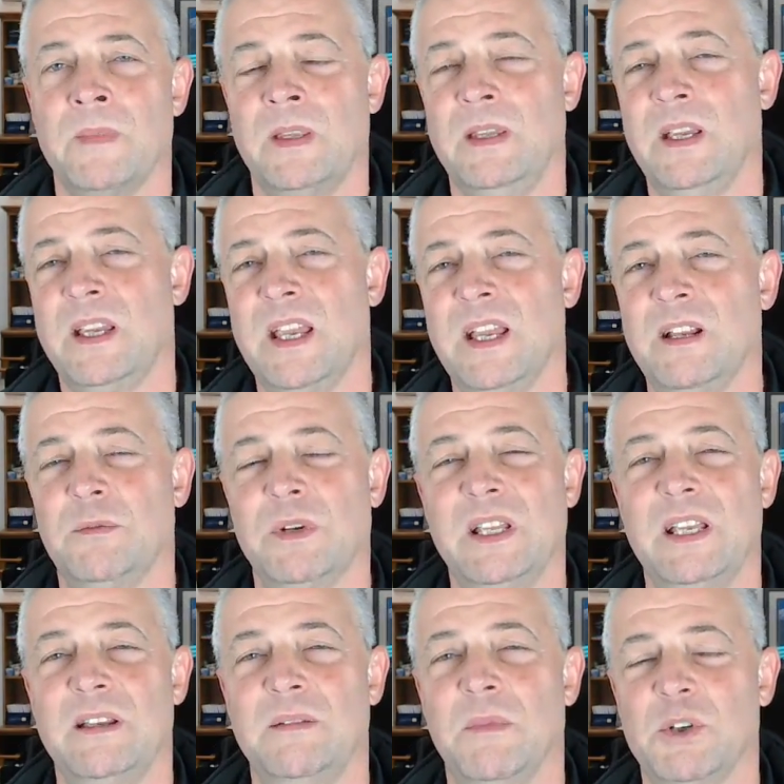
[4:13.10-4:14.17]
you can't
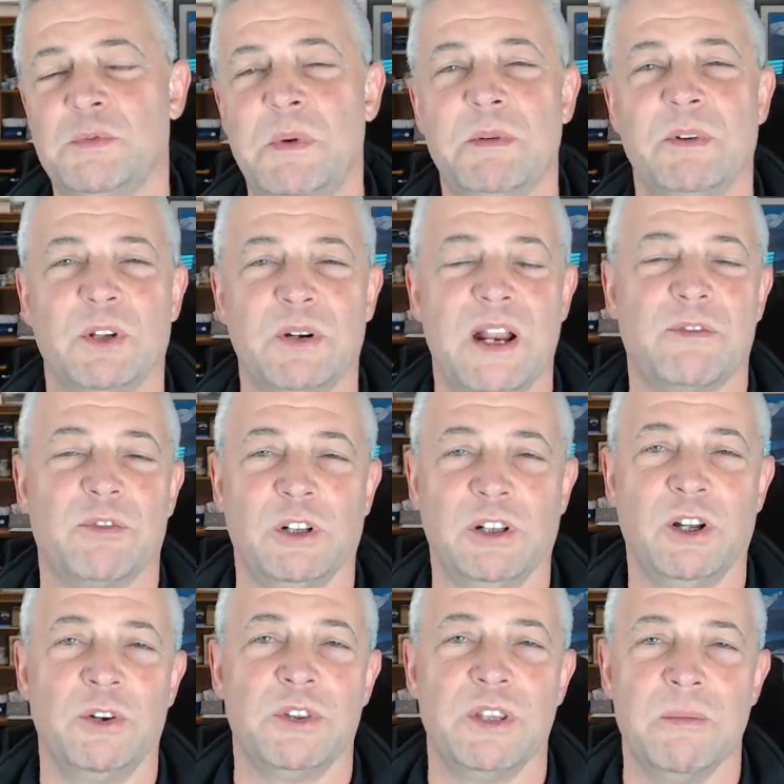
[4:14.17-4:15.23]
really, most people don't ever
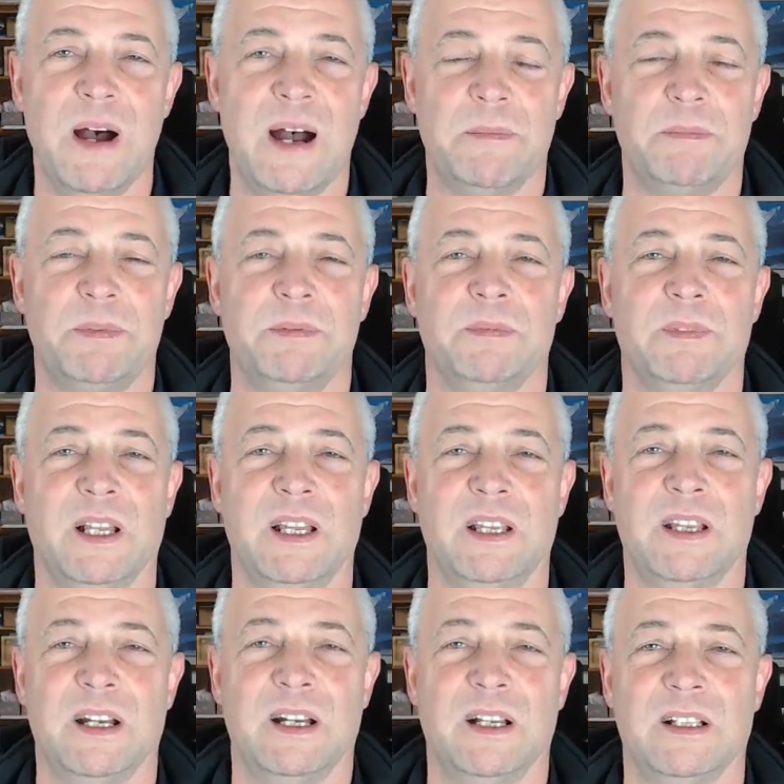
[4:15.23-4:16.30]
load them up like
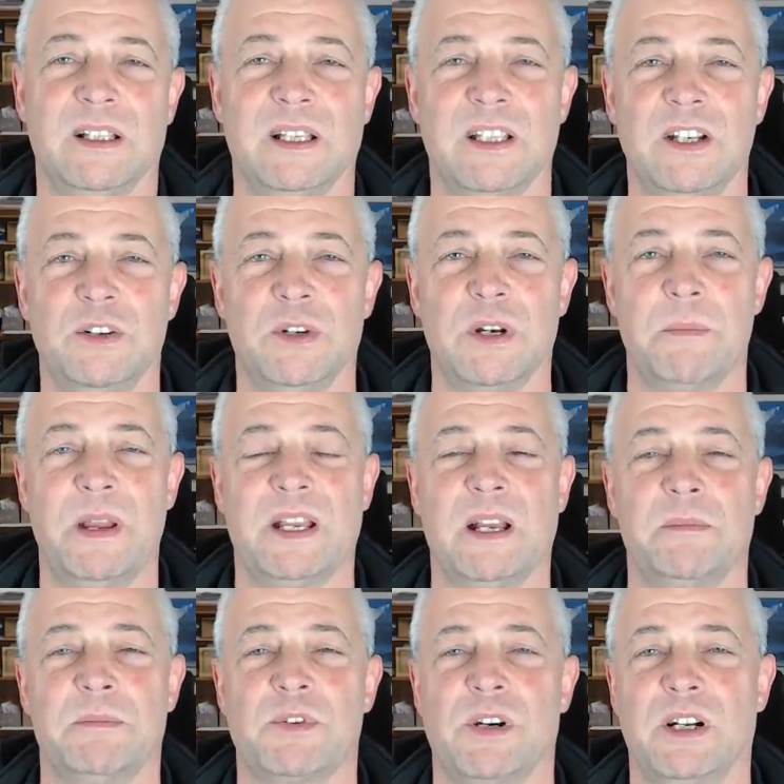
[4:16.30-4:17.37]
they do in a
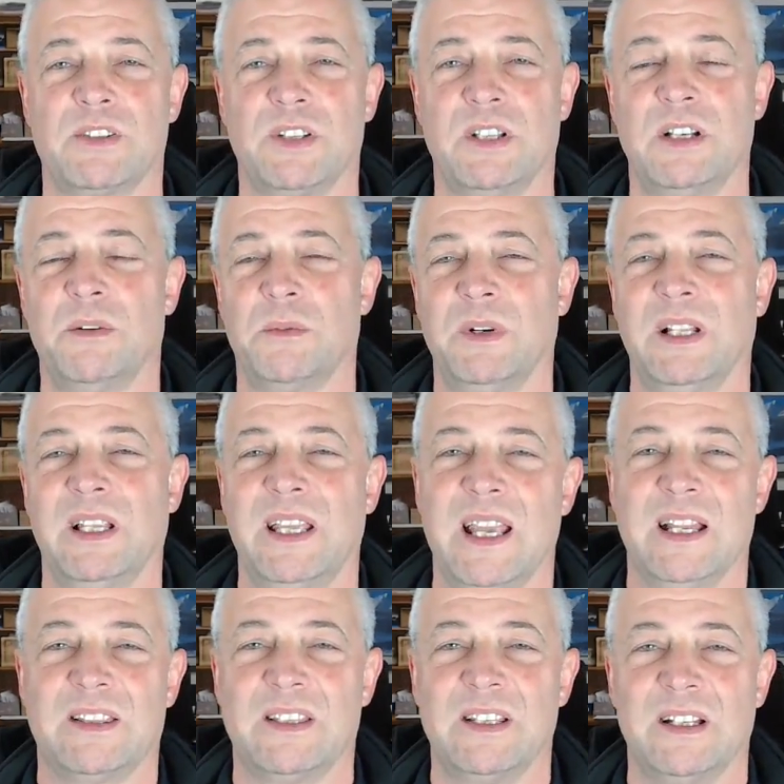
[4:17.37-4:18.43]
pickup truck. So they don't really
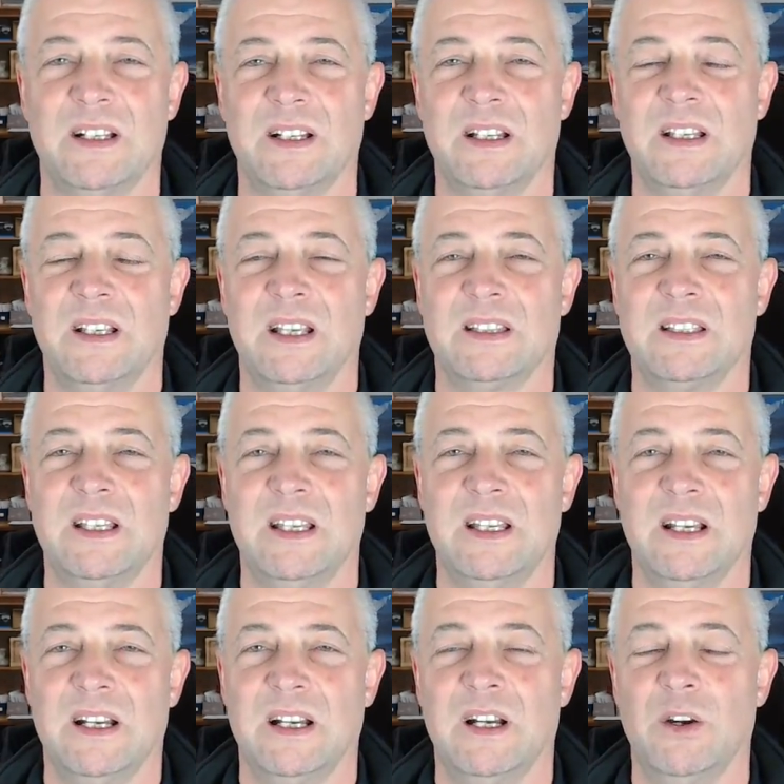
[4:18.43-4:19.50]
get the
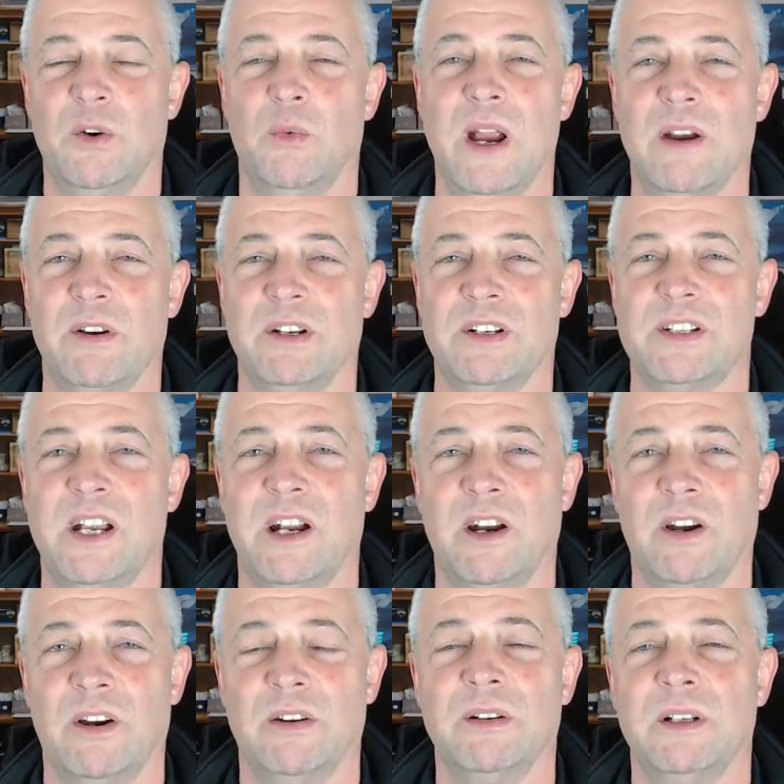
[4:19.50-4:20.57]
wear and
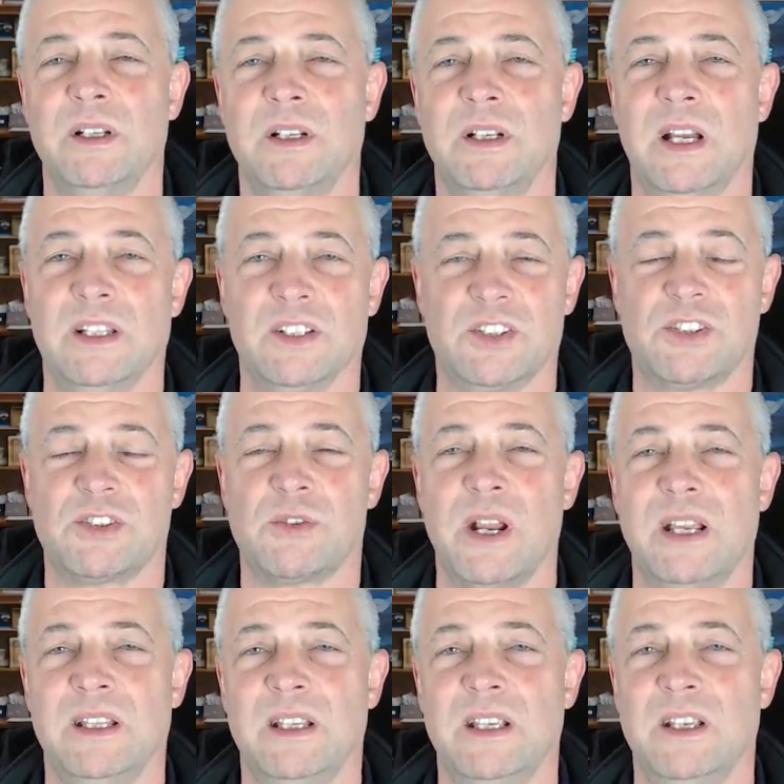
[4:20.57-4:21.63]
tear and the
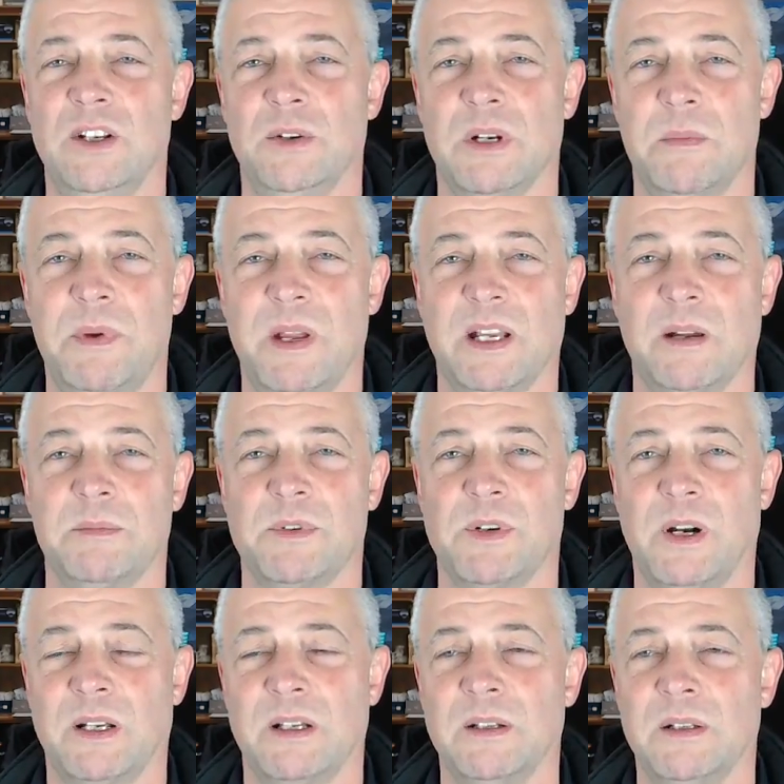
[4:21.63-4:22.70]
strain that you do in a pickup truck.